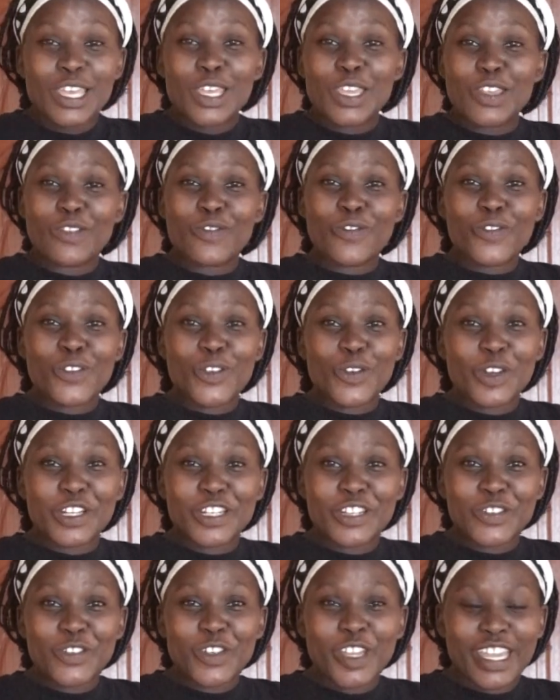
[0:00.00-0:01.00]
If you are
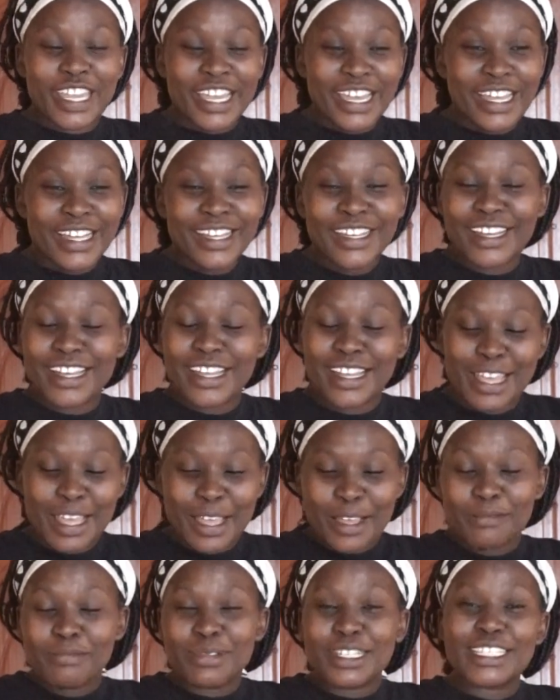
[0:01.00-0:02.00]
new here,
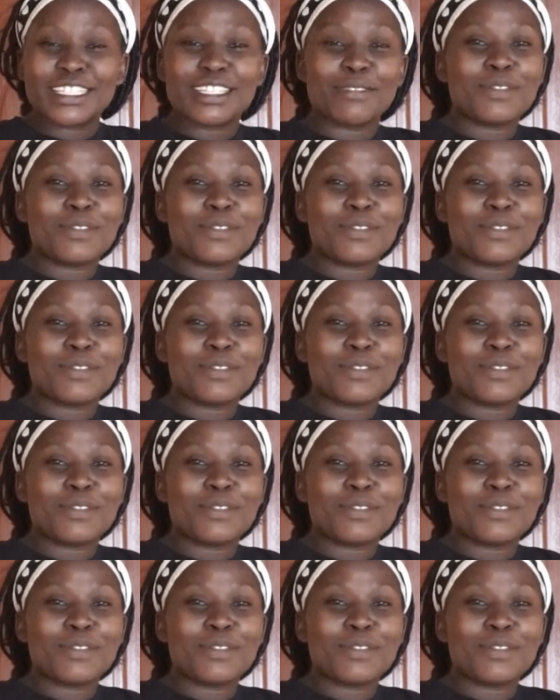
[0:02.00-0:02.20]
please